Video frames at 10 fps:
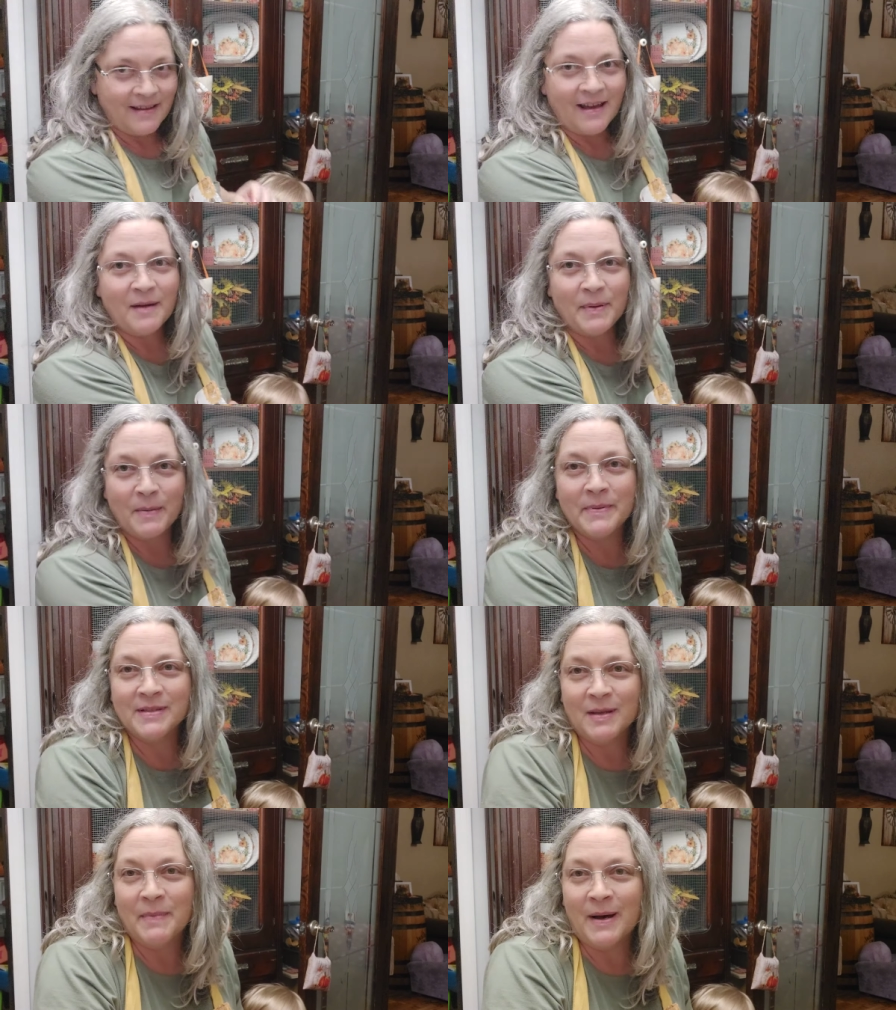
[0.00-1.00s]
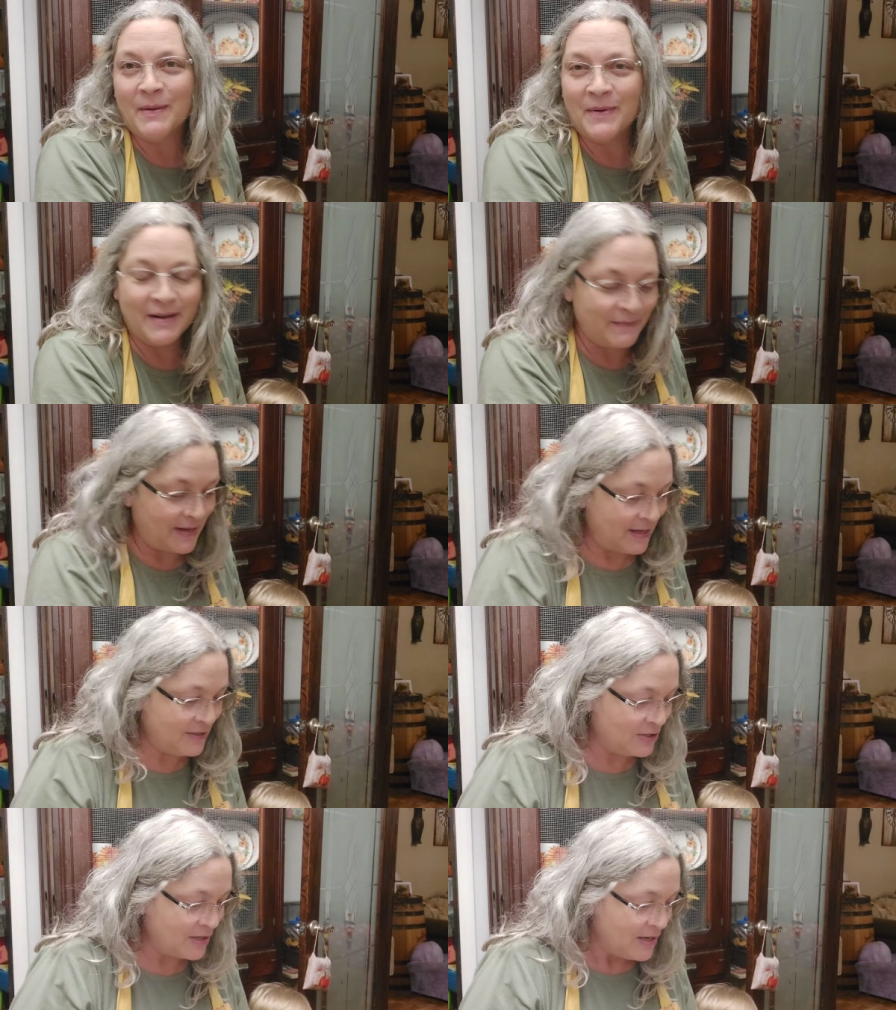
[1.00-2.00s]
I purposely bought one of
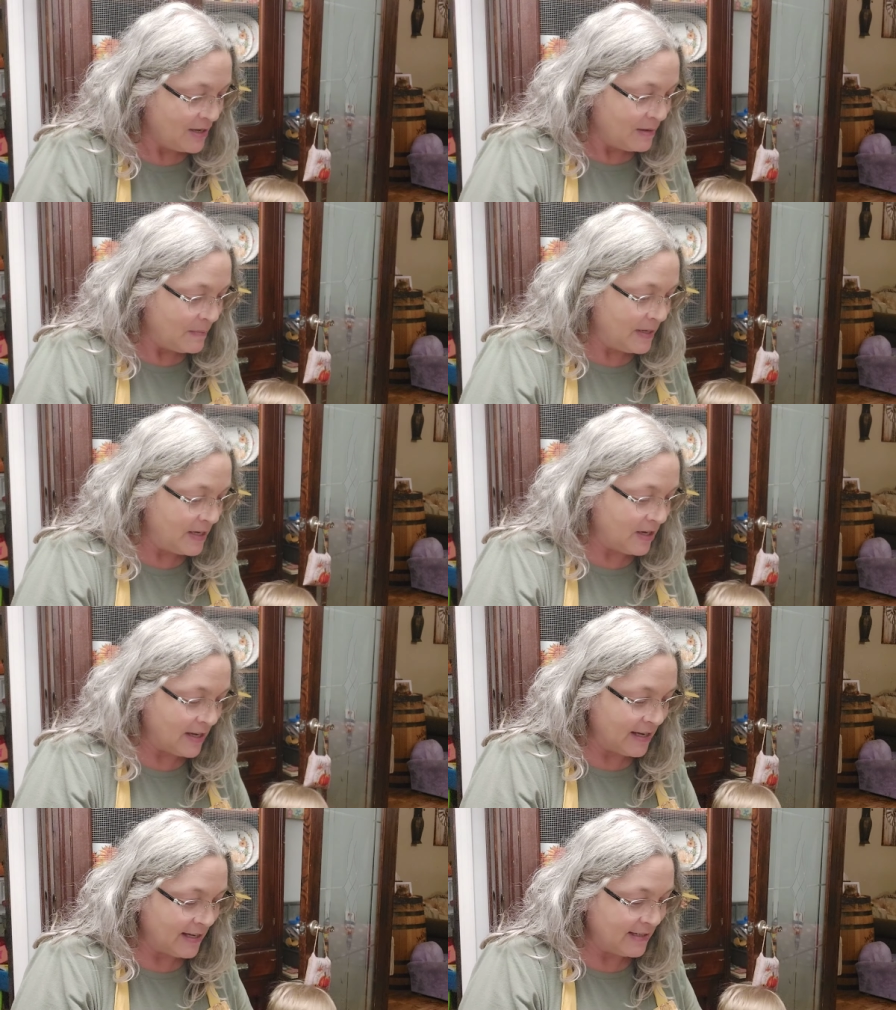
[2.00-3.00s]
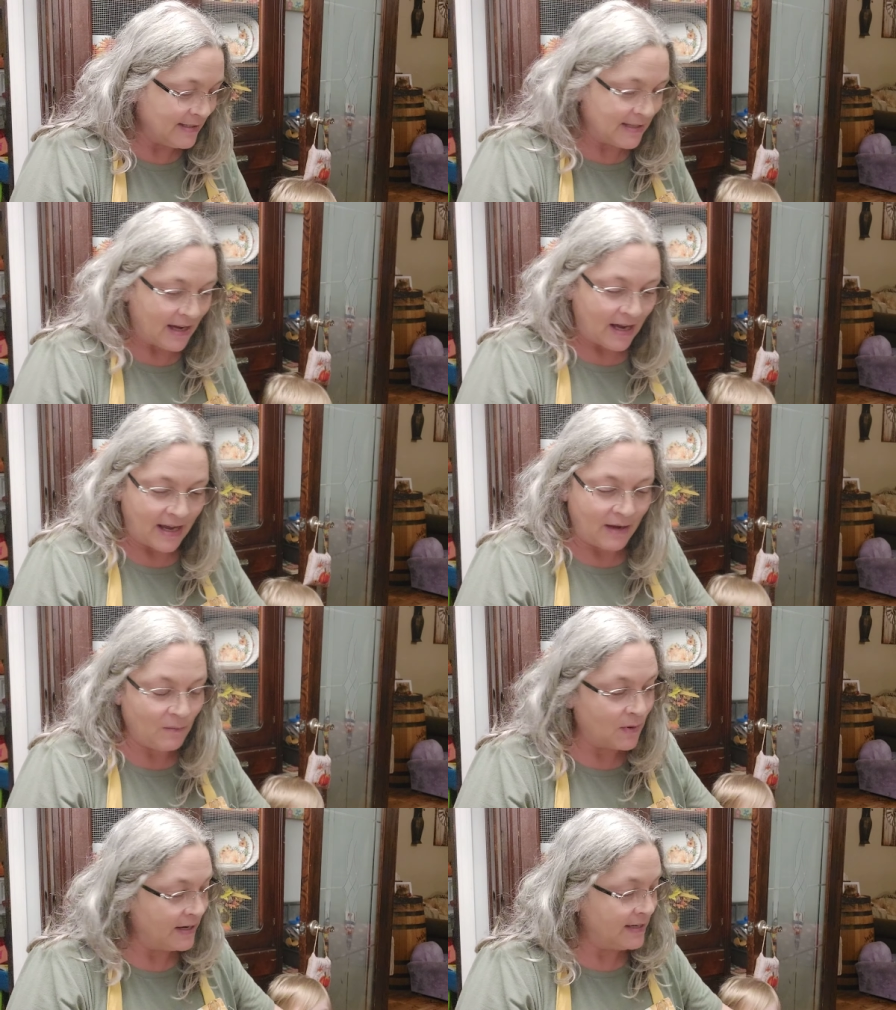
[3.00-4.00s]
each because I
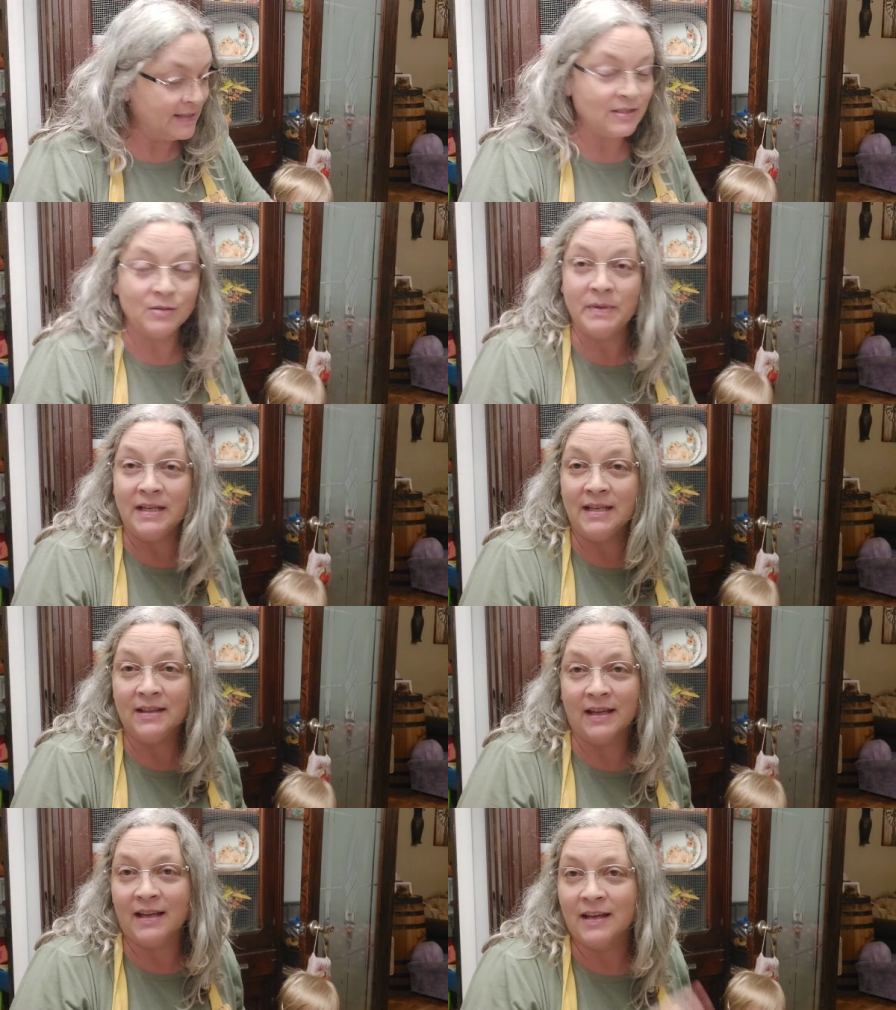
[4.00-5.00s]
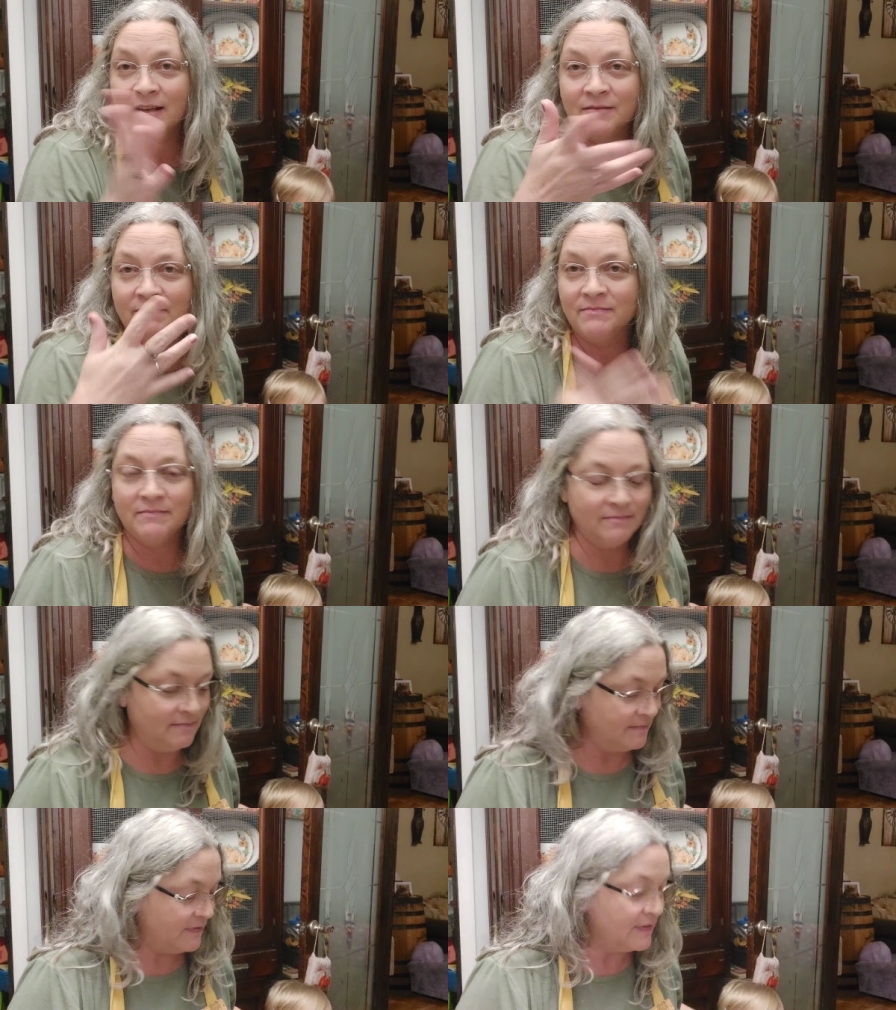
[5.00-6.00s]
wanted it to be like a
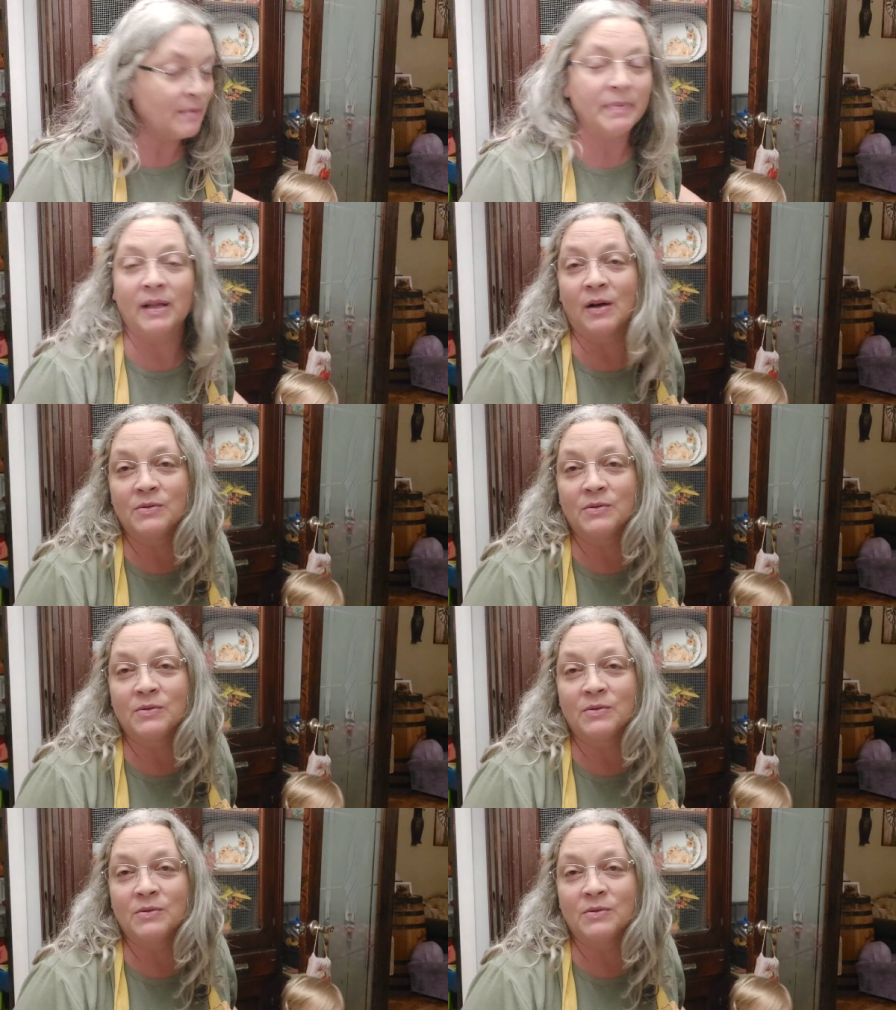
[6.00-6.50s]
flip pillow.